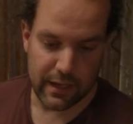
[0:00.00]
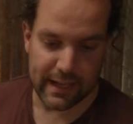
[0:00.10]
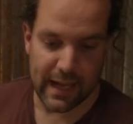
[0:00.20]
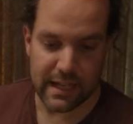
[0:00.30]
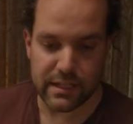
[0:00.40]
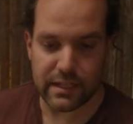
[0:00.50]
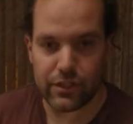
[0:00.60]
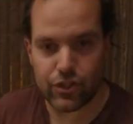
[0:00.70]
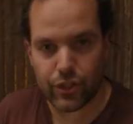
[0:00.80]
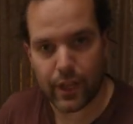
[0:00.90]
against
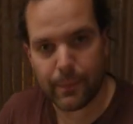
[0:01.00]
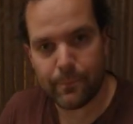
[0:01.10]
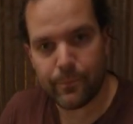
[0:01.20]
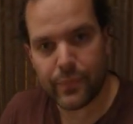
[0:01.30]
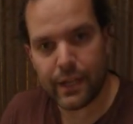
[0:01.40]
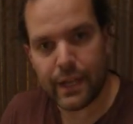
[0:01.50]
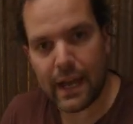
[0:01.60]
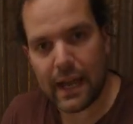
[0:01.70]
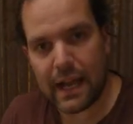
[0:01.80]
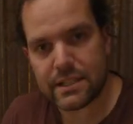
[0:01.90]
each other,
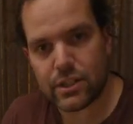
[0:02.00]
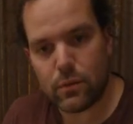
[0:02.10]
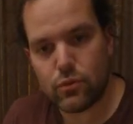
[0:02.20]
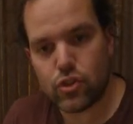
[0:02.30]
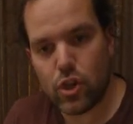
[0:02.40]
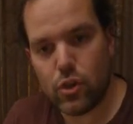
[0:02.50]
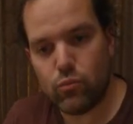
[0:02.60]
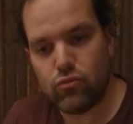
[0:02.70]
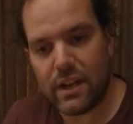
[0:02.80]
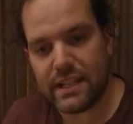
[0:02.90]
as those
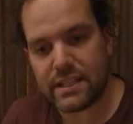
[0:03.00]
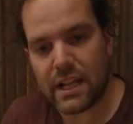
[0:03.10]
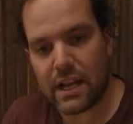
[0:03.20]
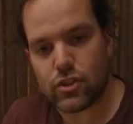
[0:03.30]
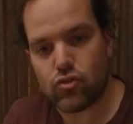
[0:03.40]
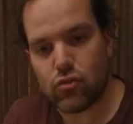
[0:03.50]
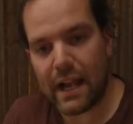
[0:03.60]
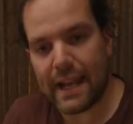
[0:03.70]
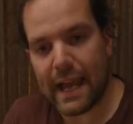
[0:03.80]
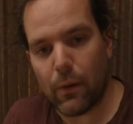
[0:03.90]
two rings start to
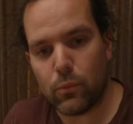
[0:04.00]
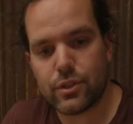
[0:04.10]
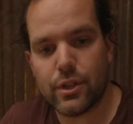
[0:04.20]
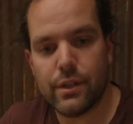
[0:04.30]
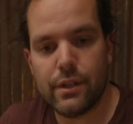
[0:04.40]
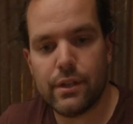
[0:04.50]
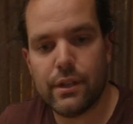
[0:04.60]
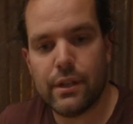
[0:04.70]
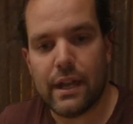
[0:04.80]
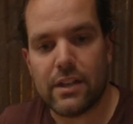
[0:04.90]
dry out,
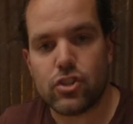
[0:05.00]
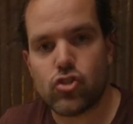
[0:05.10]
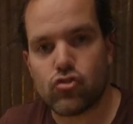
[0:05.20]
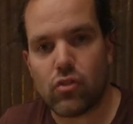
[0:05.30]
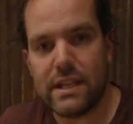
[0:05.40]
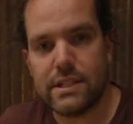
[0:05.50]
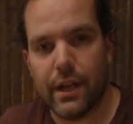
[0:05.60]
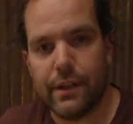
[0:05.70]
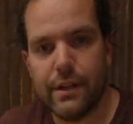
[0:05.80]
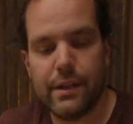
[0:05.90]
and
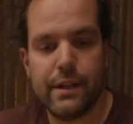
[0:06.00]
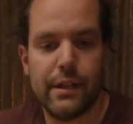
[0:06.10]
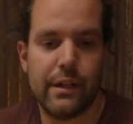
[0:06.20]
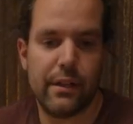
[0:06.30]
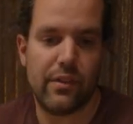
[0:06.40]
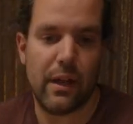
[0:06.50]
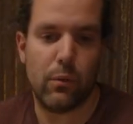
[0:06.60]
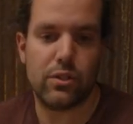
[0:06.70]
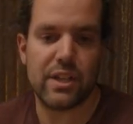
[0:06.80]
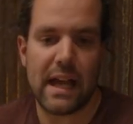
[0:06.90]
straighten, they
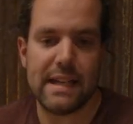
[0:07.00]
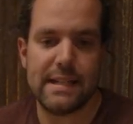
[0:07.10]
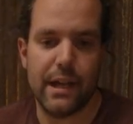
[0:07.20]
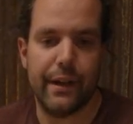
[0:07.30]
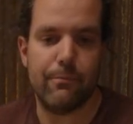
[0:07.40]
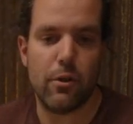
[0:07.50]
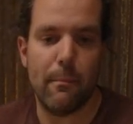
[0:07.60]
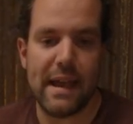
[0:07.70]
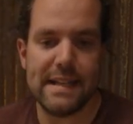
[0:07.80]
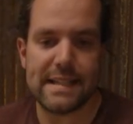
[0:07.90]
will tighten and
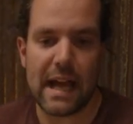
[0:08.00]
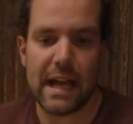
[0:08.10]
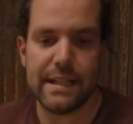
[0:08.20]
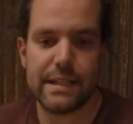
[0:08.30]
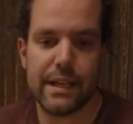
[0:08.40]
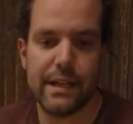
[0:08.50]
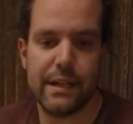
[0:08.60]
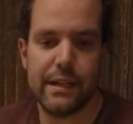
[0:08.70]
remain tight